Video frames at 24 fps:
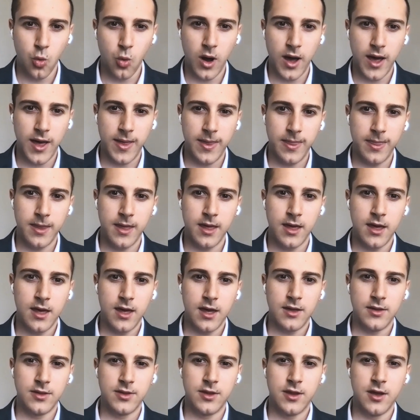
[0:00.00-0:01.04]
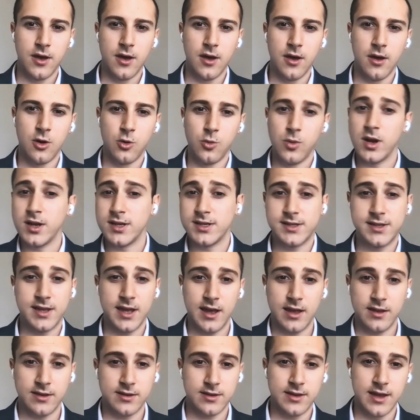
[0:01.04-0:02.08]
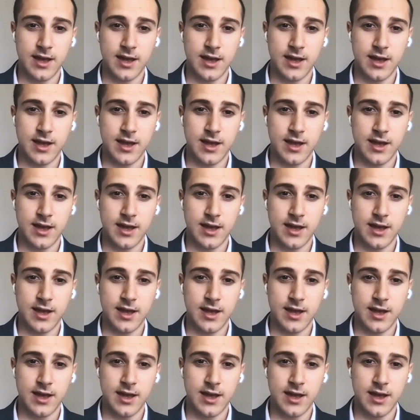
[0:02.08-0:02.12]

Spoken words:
When the real estate